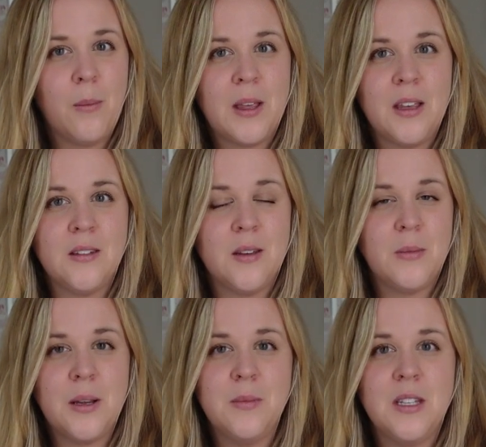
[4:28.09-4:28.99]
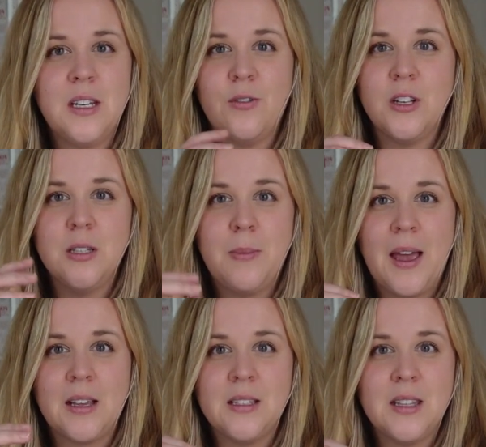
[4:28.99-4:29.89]
because sometimes the different
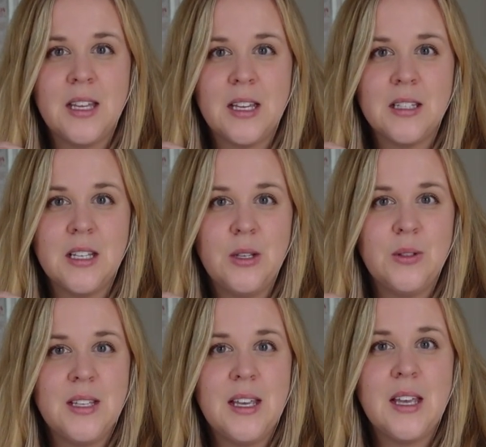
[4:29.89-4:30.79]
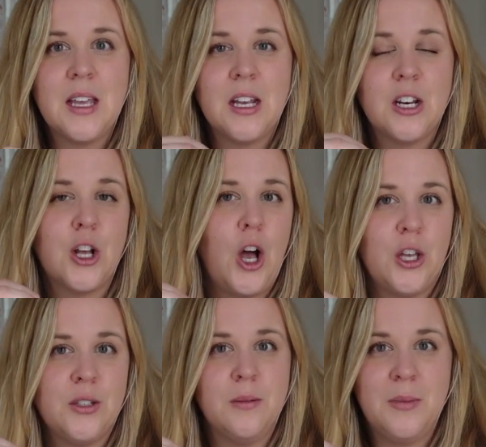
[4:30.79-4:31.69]
specs and things that you see can
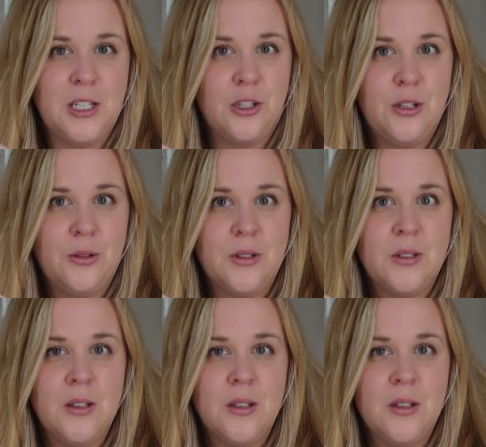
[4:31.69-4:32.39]
cause some issues.